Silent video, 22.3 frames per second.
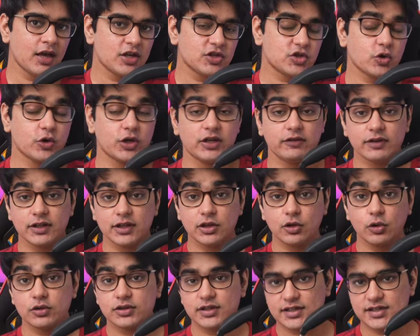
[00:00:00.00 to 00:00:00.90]
So even
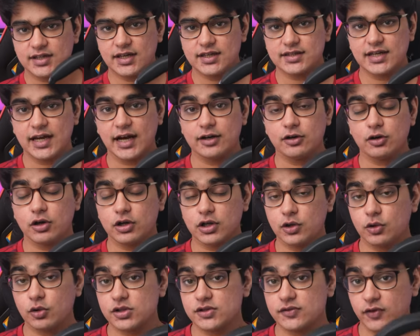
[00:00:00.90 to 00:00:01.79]
though this is HEDD
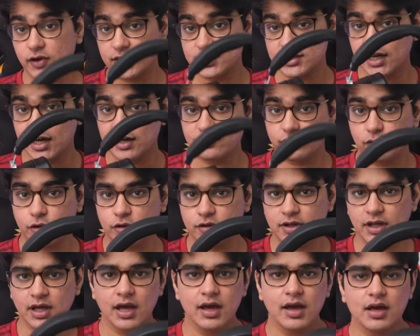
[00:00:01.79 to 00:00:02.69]
Audio's first
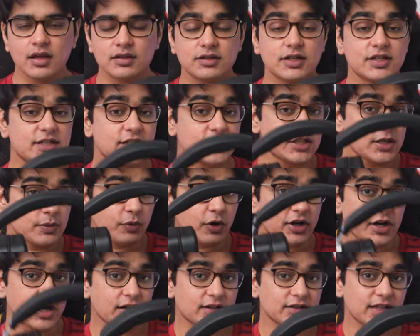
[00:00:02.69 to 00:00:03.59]
headphone, this is a
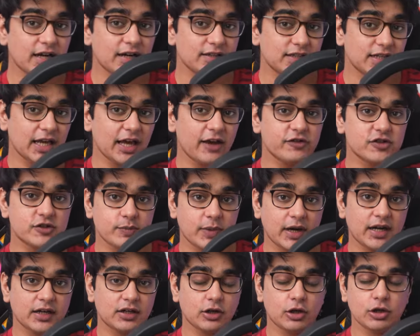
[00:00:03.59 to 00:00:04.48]
product that they have
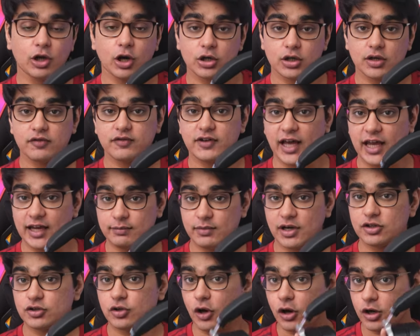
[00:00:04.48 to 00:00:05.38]
spent a lot of time
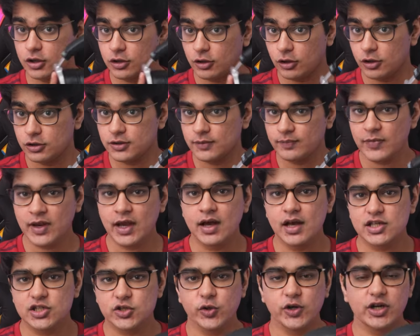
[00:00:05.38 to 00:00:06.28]
and thought on,
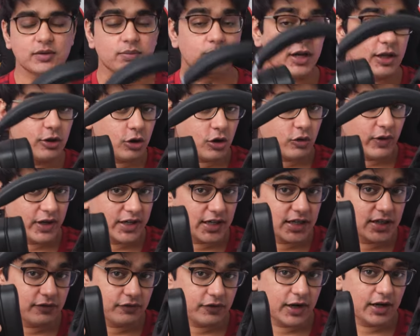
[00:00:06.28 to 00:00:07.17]
so it may look
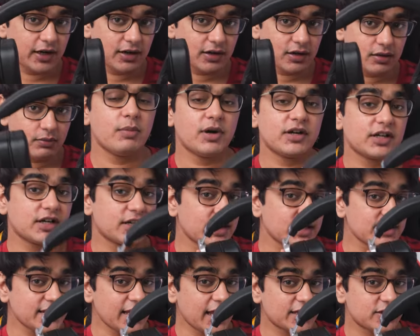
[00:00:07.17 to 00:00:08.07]
very different, but it
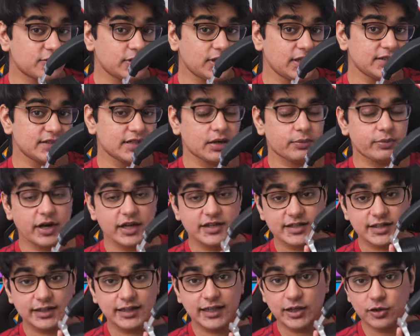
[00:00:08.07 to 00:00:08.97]
is actually
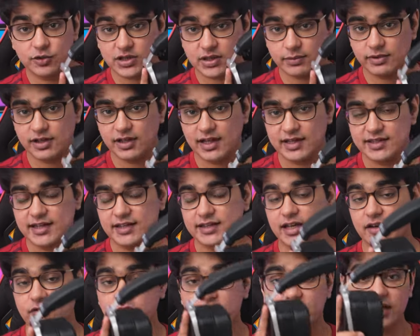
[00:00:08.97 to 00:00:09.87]
surprisingly usable as
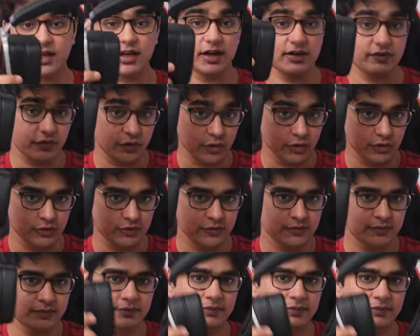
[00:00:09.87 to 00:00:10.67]
an everyday headphone.